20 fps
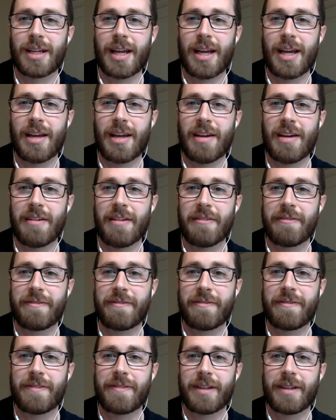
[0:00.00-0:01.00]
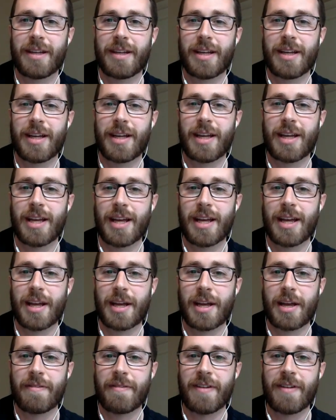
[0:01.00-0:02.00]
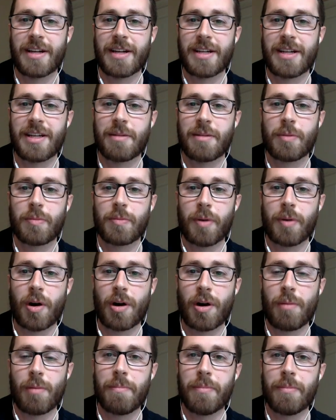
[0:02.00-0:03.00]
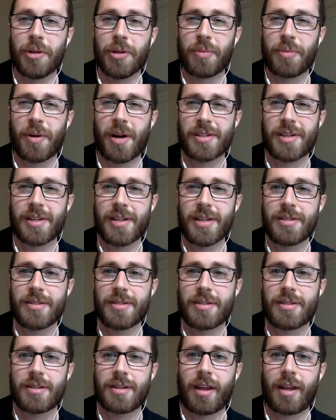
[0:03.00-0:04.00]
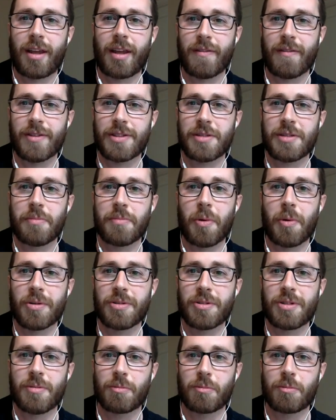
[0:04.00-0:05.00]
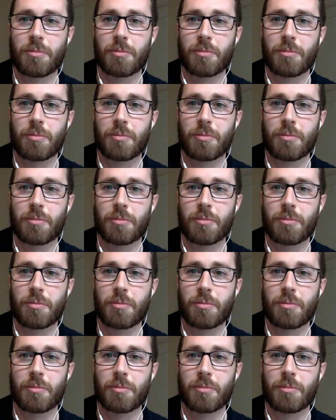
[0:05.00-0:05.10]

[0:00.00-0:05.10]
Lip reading: If I need them to be part of my build process, like if it's important